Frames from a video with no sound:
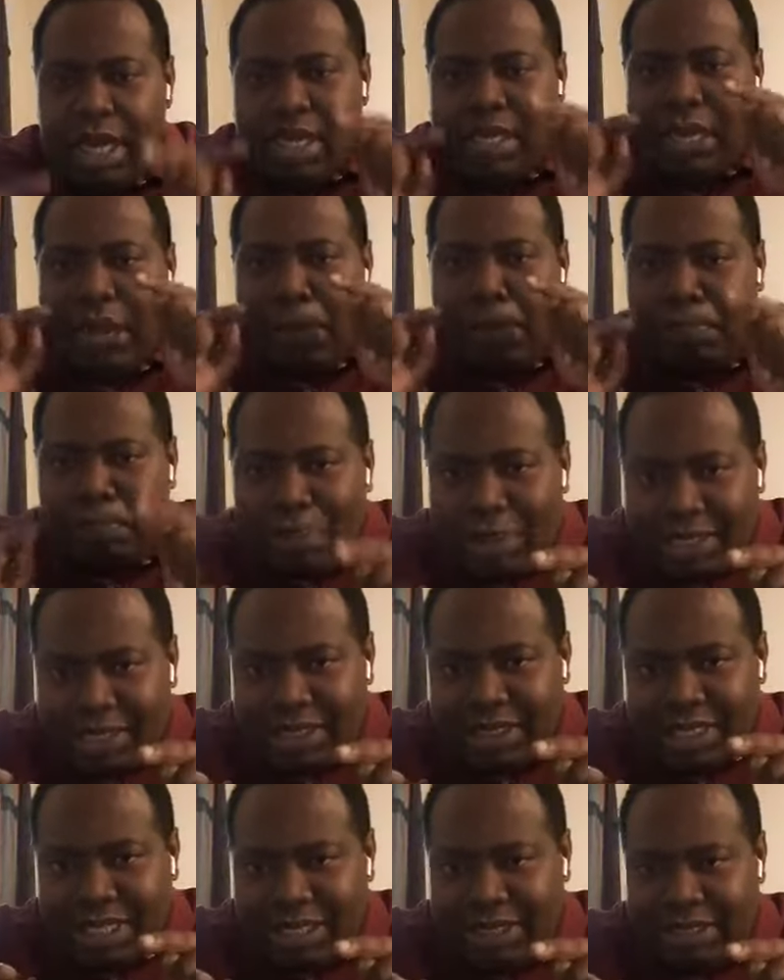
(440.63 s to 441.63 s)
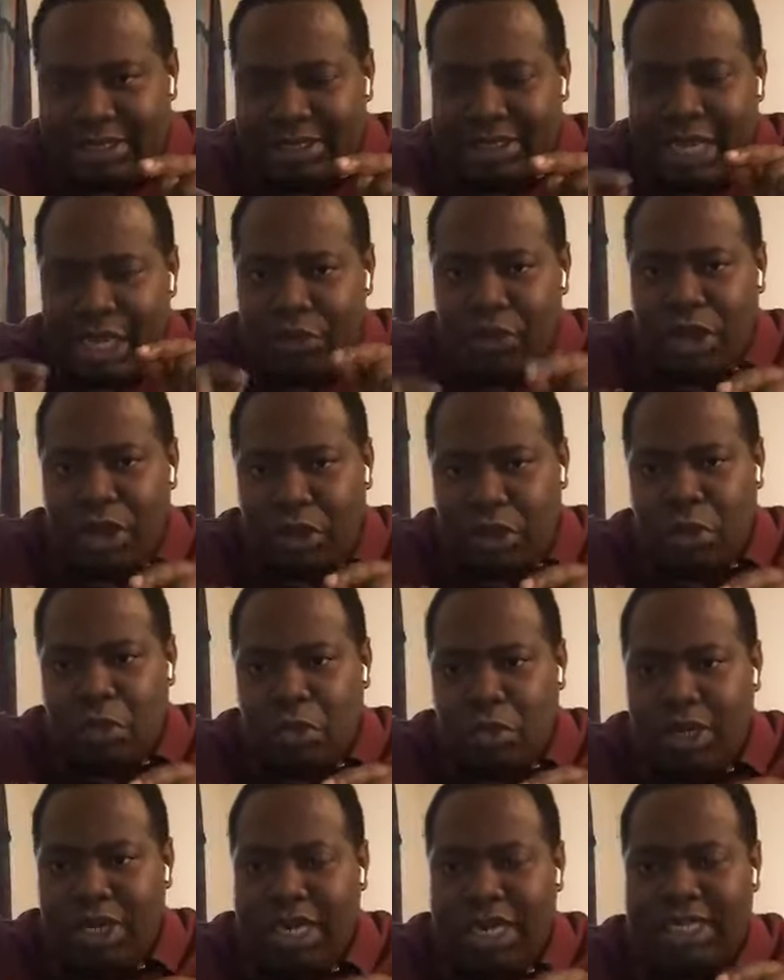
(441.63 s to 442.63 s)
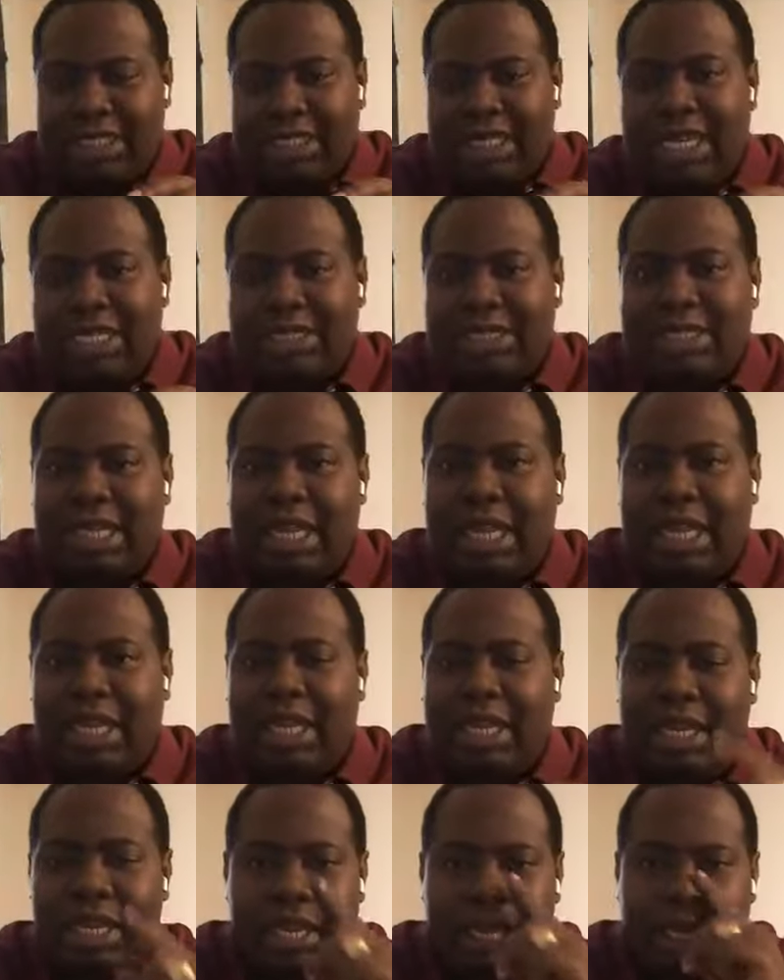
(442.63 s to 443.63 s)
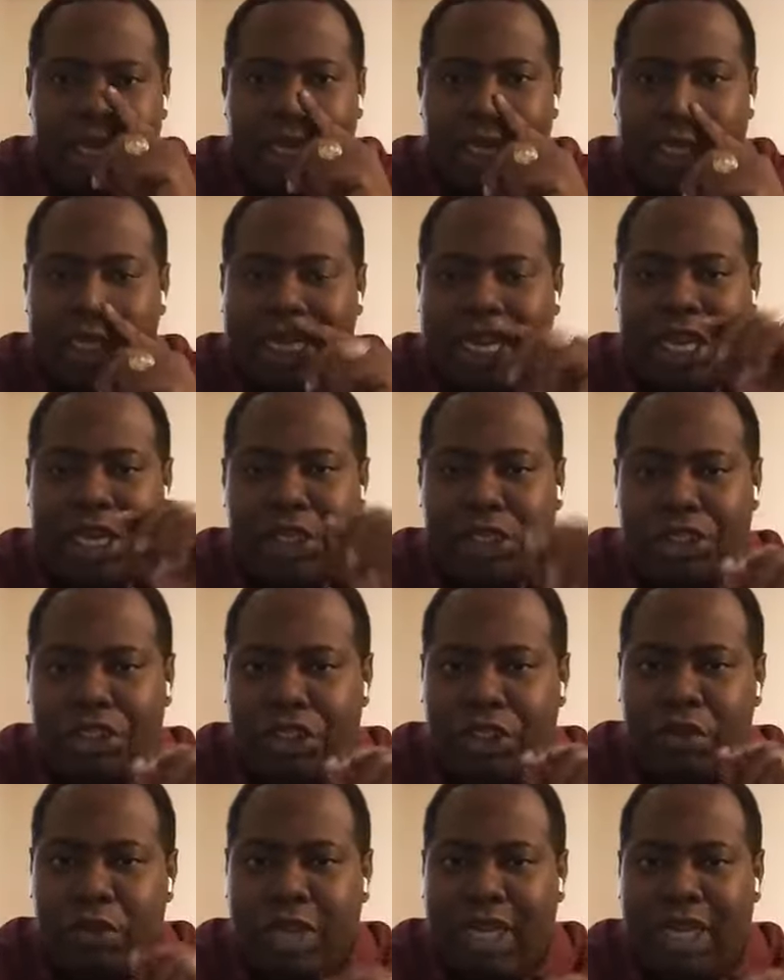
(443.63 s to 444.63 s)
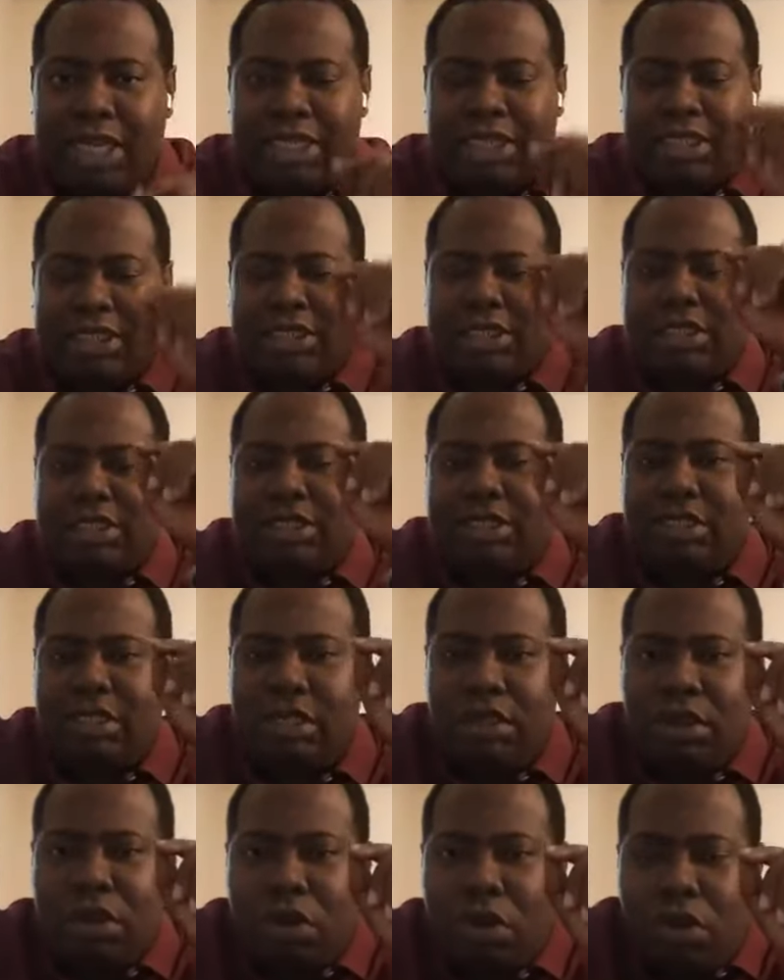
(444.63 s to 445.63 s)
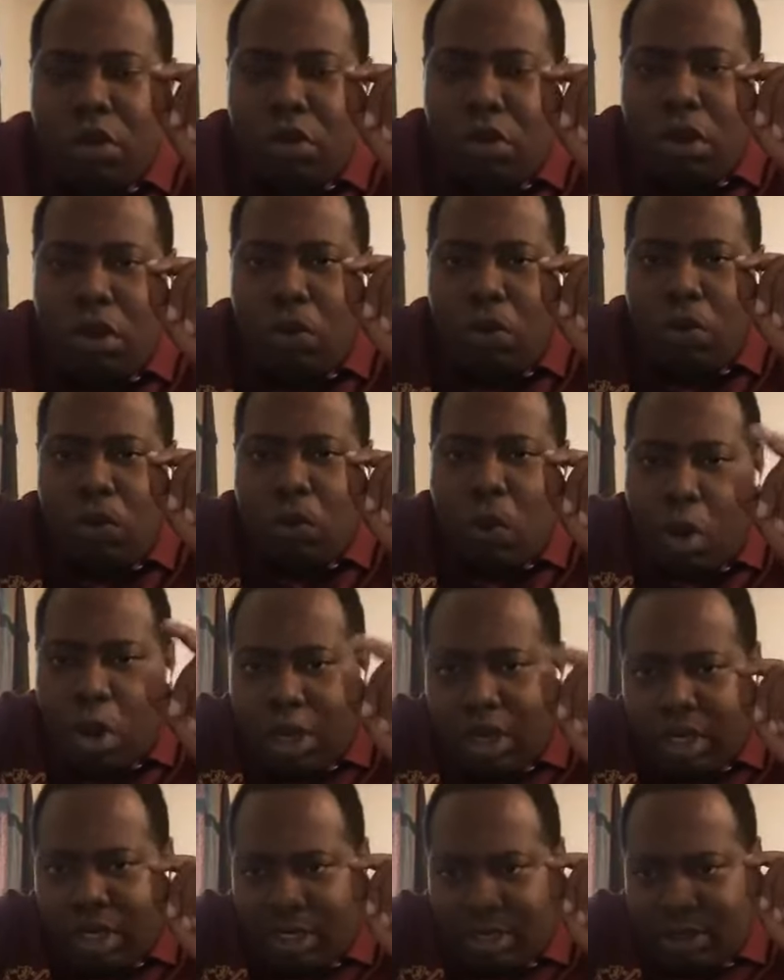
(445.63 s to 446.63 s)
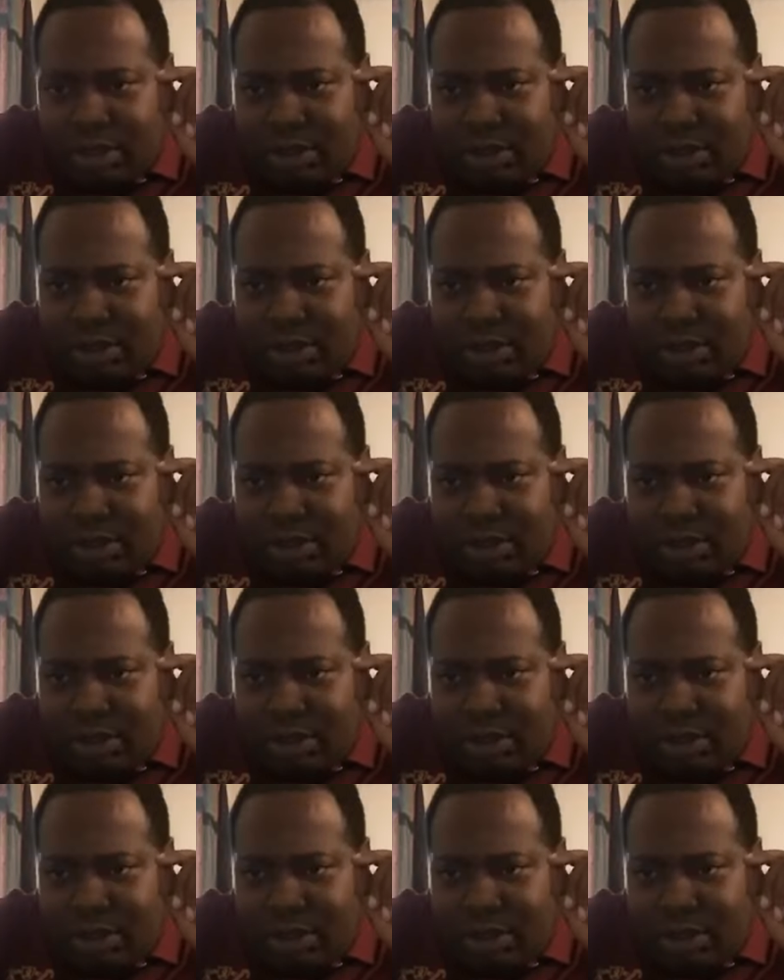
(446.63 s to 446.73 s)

The business that you are doing is, let's say the issue is water.